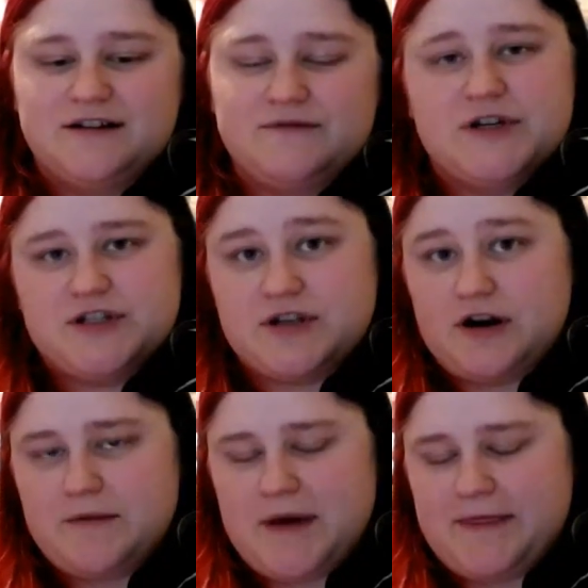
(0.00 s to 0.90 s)
which,
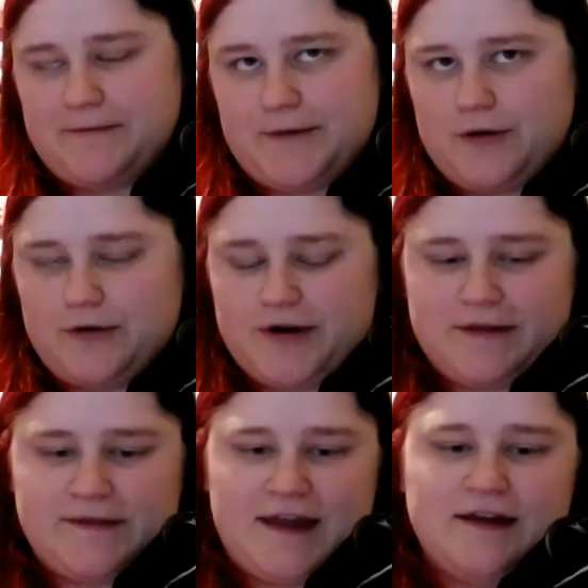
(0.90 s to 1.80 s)
sorry about the
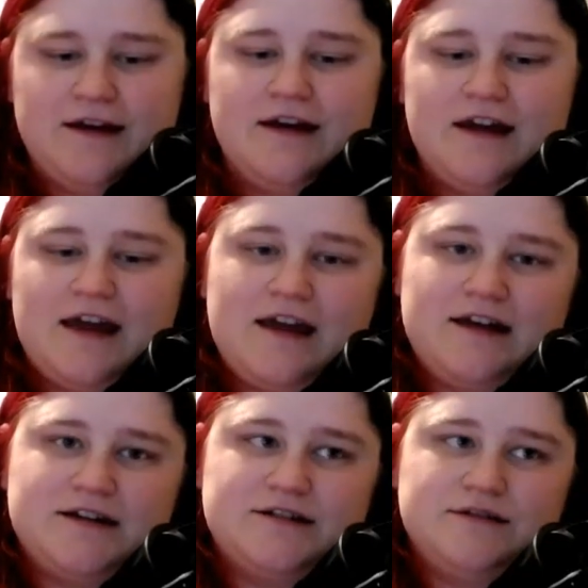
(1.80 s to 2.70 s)
recording thing.
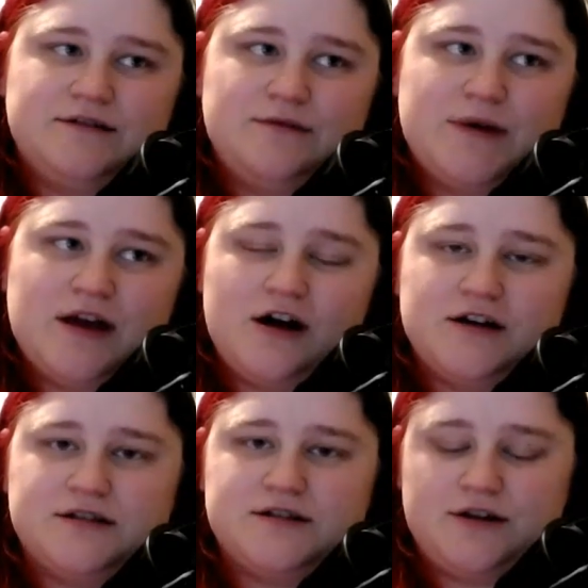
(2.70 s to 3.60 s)
And I
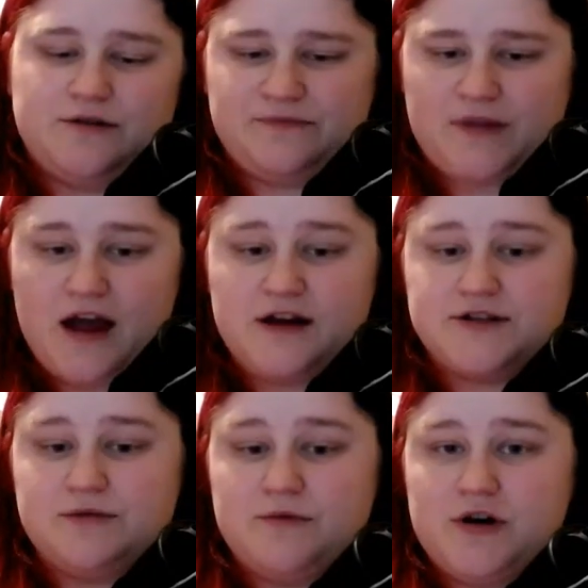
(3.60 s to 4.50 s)

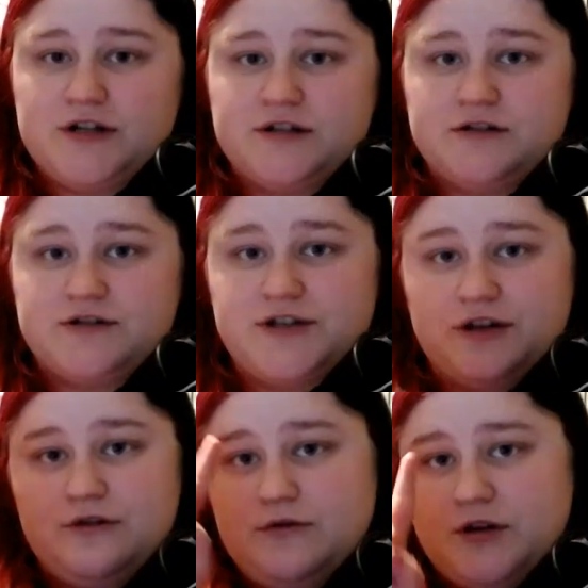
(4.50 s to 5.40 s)
also won
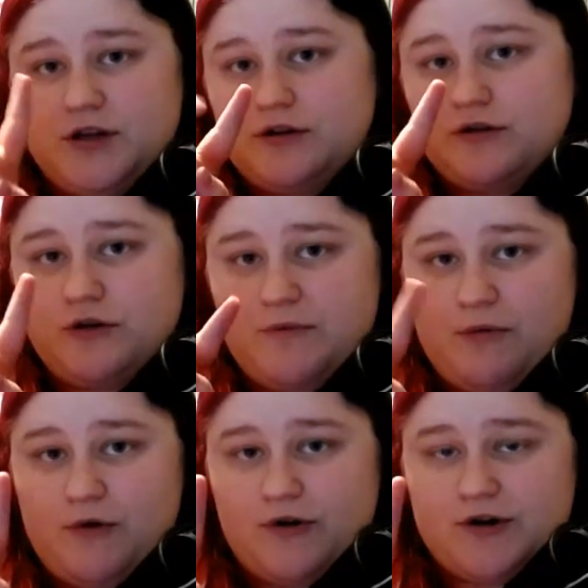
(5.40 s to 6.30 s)
2 group
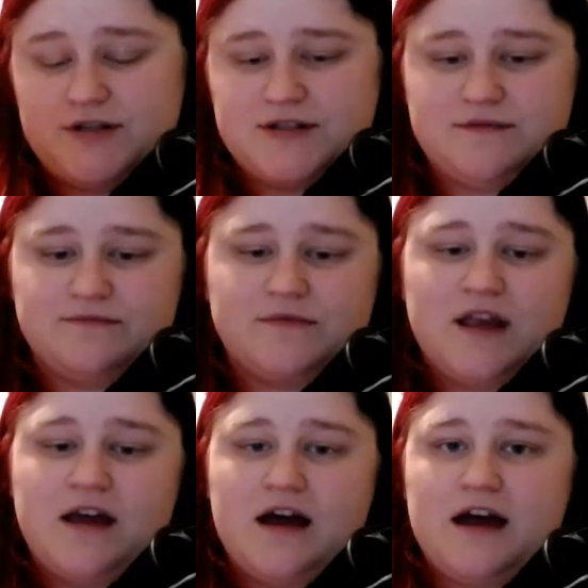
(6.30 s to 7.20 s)
awards.
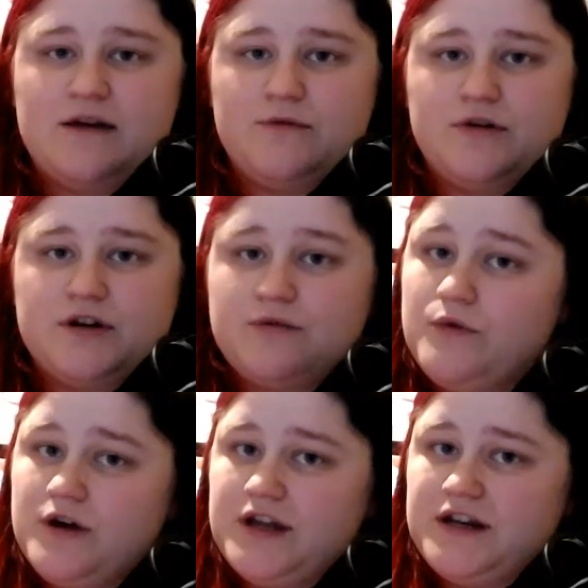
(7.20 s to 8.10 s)
I won
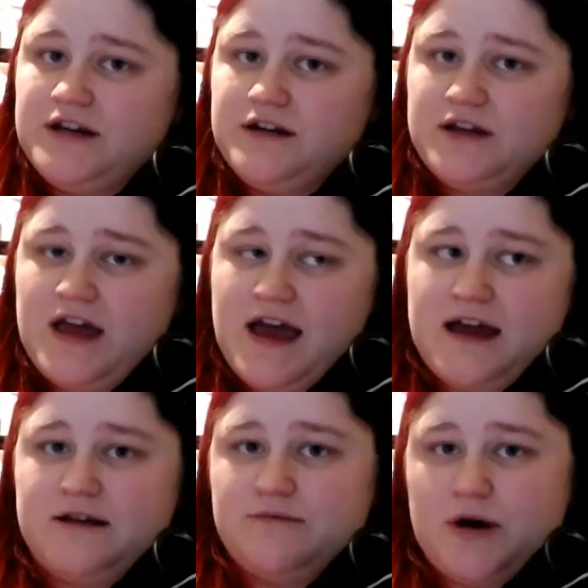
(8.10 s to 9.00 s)
one
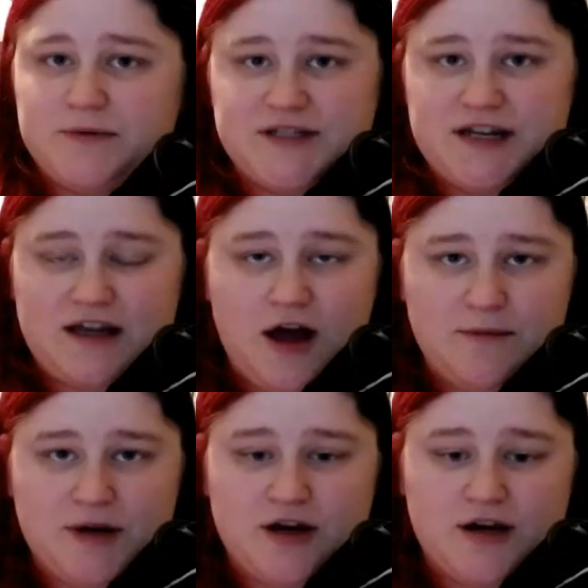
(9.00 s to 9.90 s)
at Marvel City
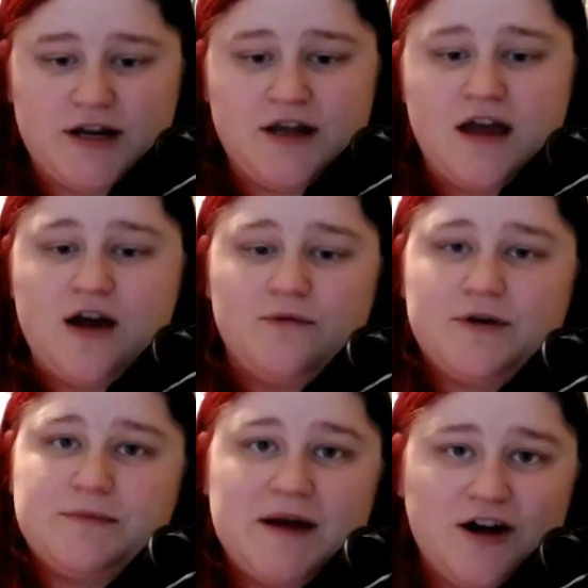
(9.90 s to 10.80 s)
Comic Con
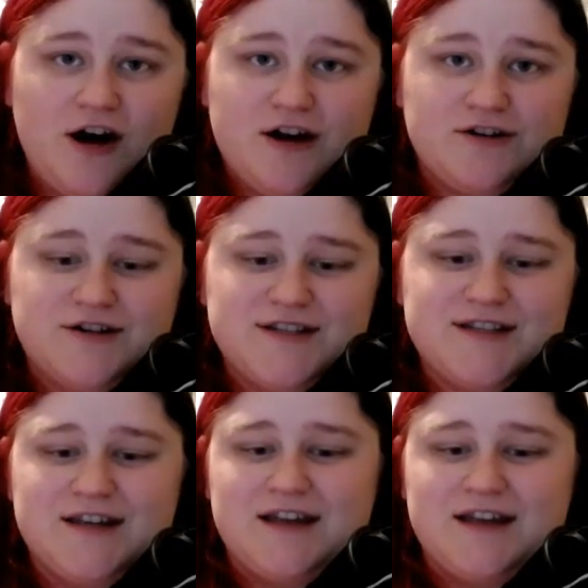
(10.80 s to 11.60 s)
with my daughters